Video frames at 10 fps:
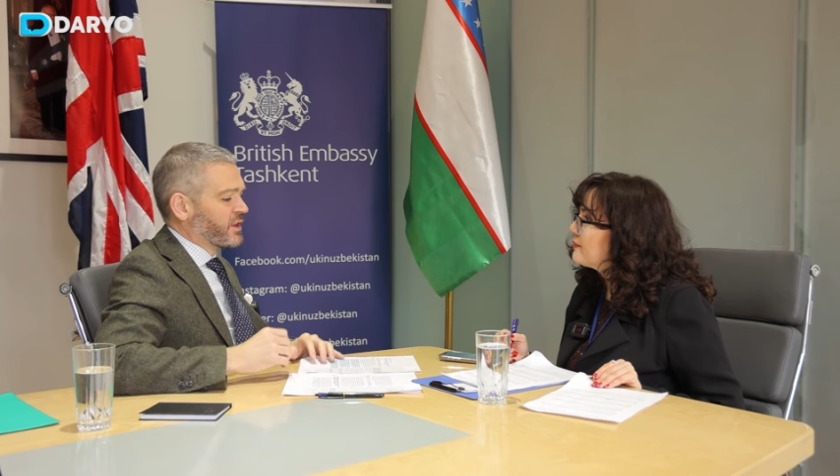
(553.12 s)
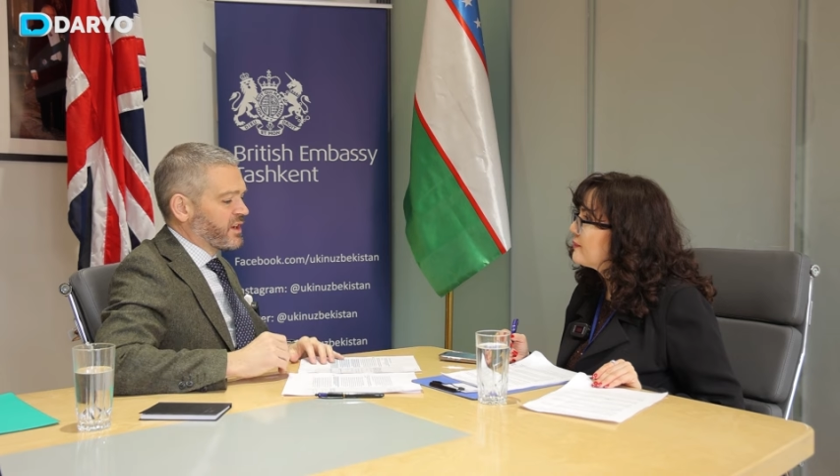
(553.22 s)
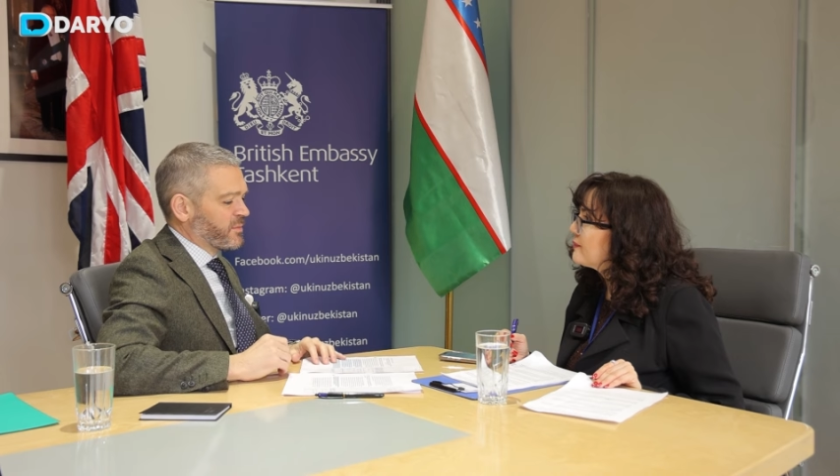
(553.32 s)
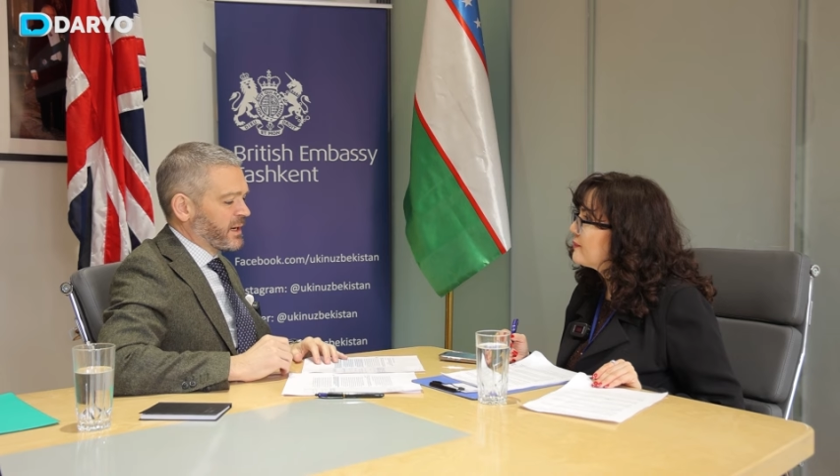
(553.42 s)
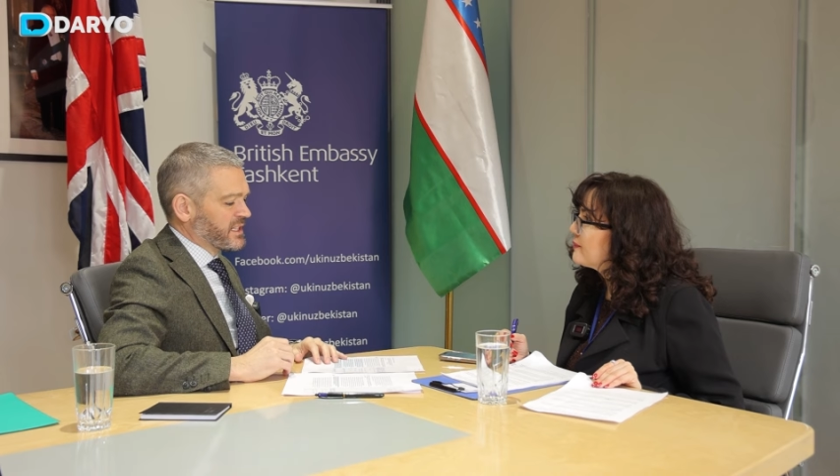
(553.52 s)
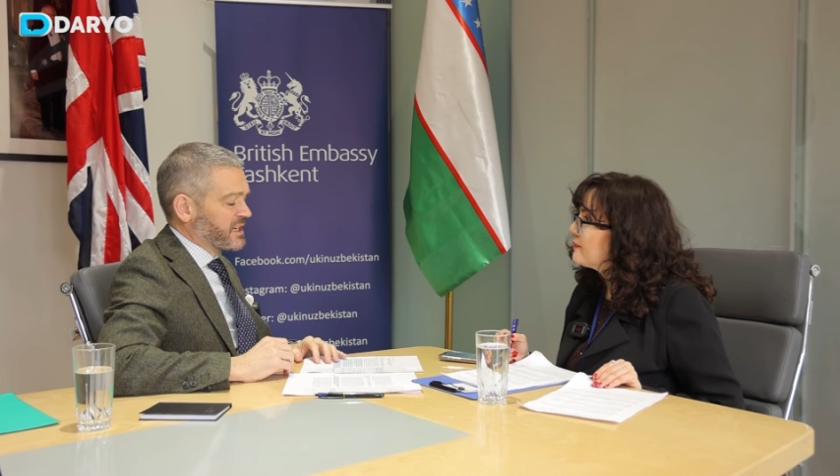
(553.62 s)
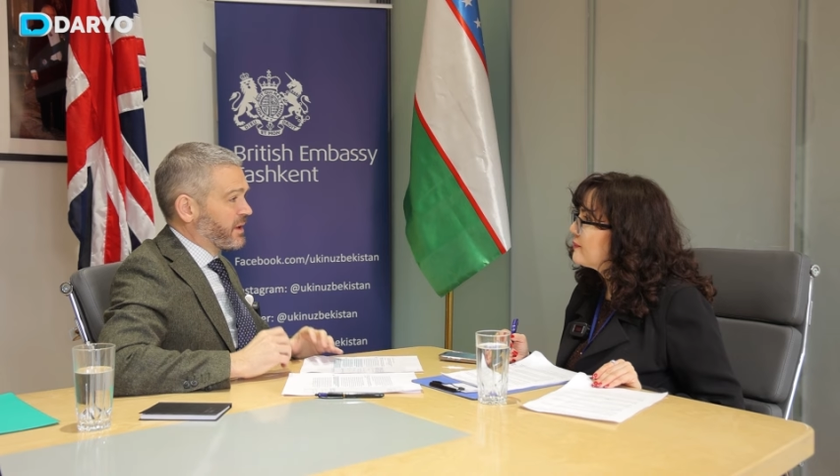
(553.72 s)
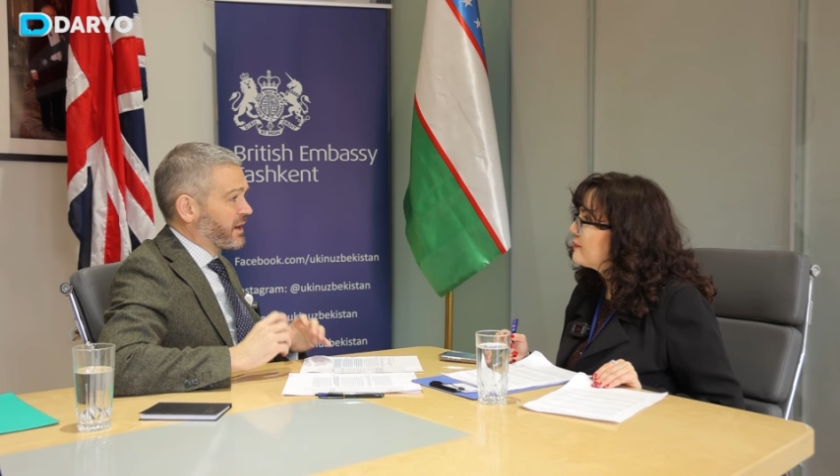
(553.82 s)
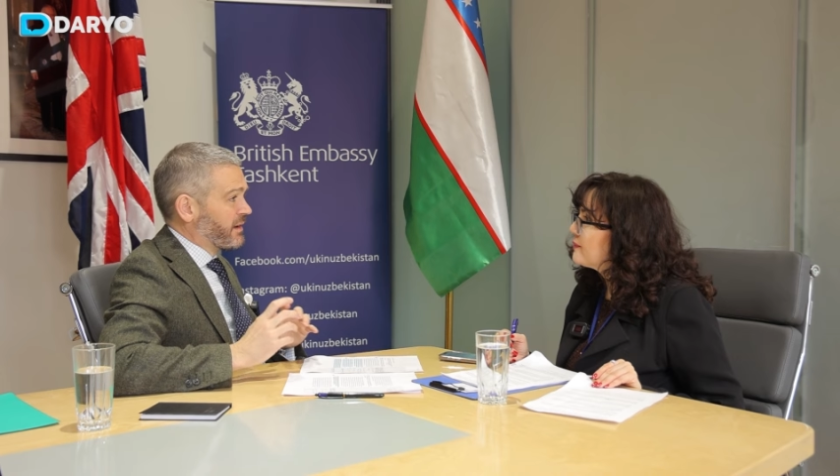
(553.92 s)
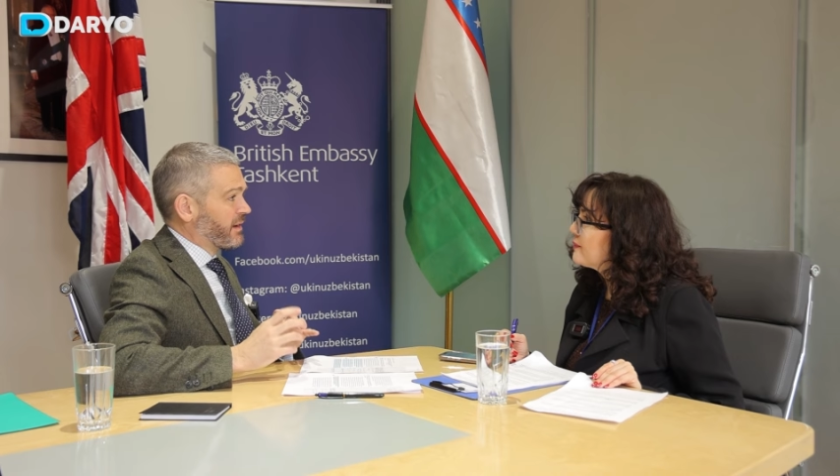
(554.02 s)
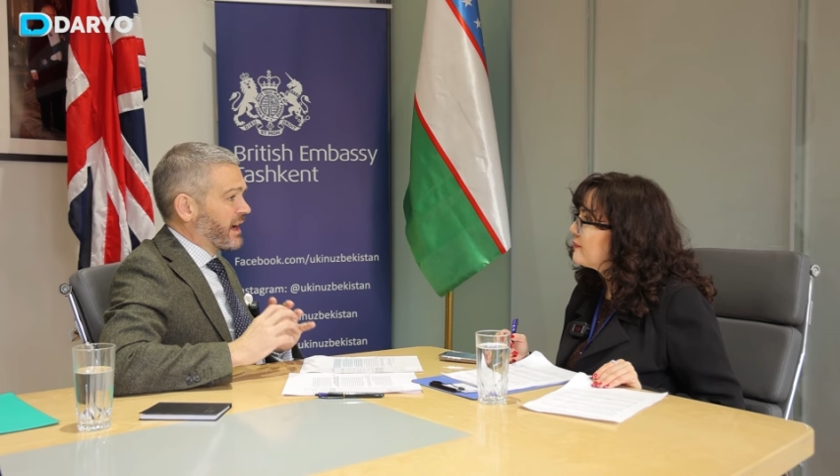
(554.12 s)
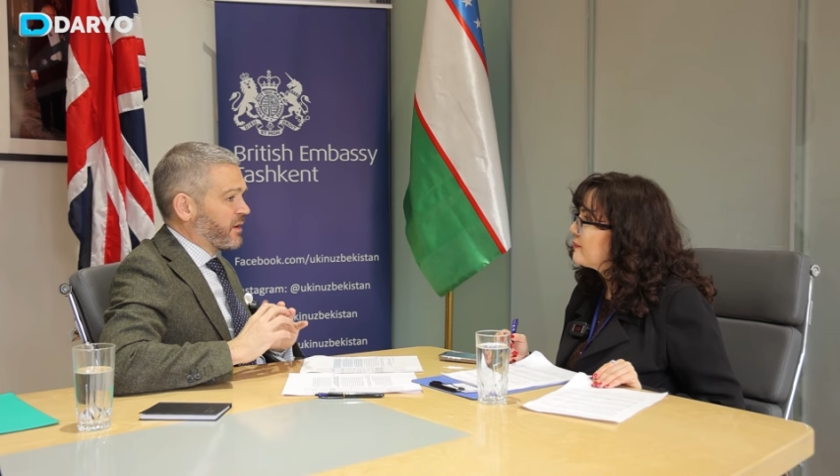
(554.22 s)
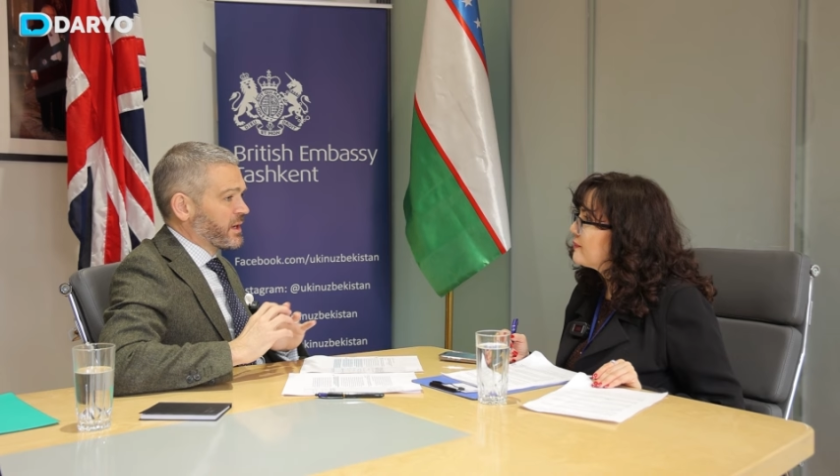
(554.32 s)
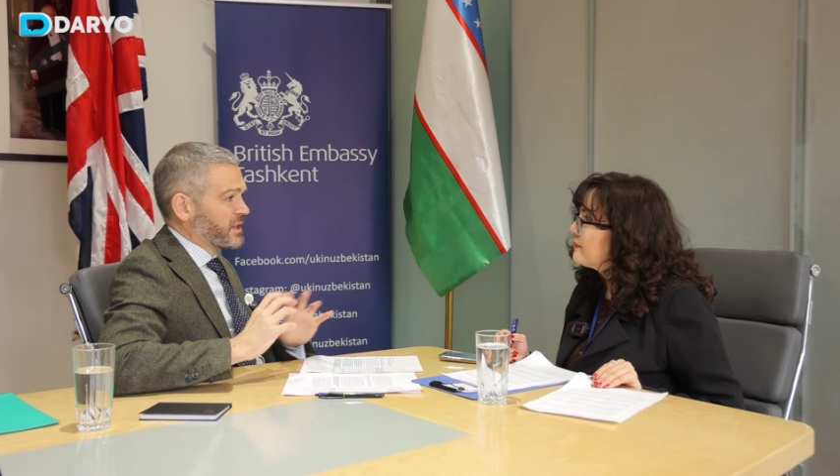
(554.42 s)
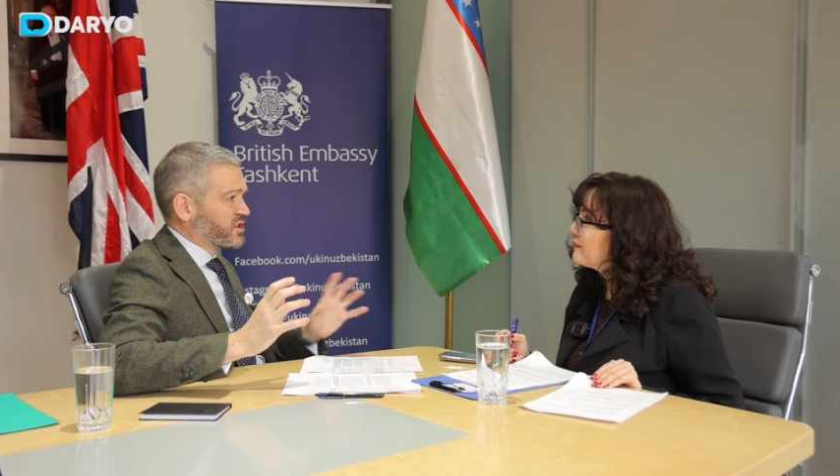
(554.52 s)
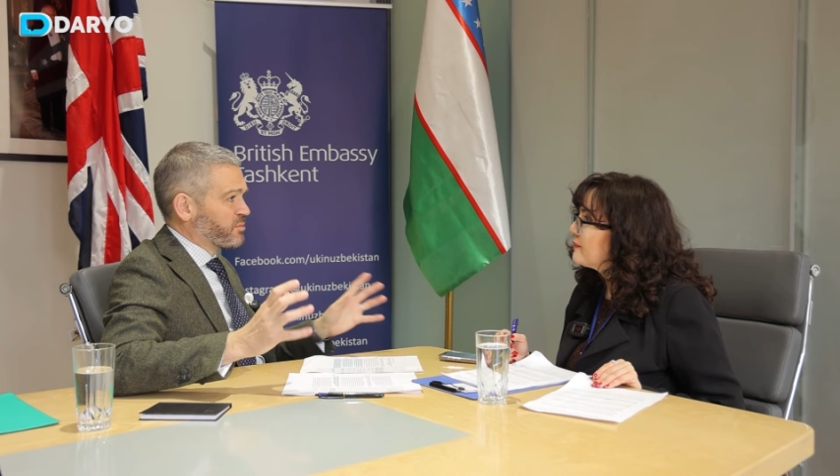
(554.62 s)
looking with my team here how we can